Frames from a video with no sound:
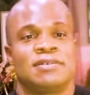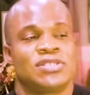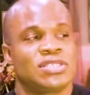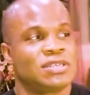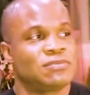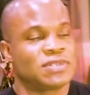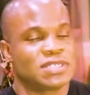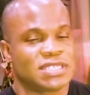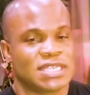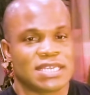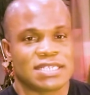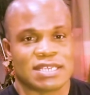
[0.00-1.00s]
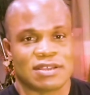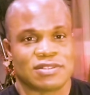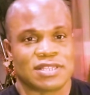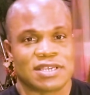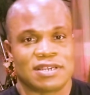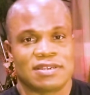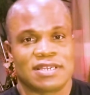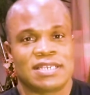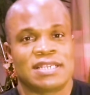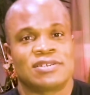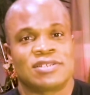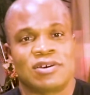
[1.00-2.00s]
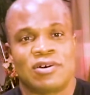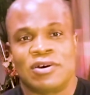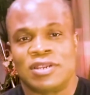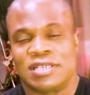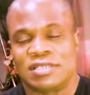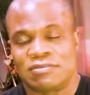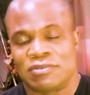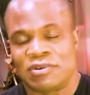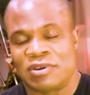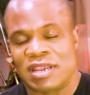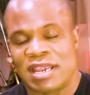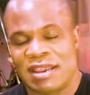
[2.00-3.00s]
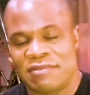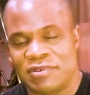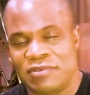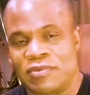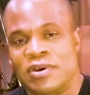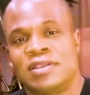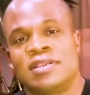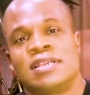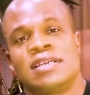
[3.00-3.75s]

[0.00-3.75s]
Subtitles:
see what sticks out there. And there's an audience for everyone.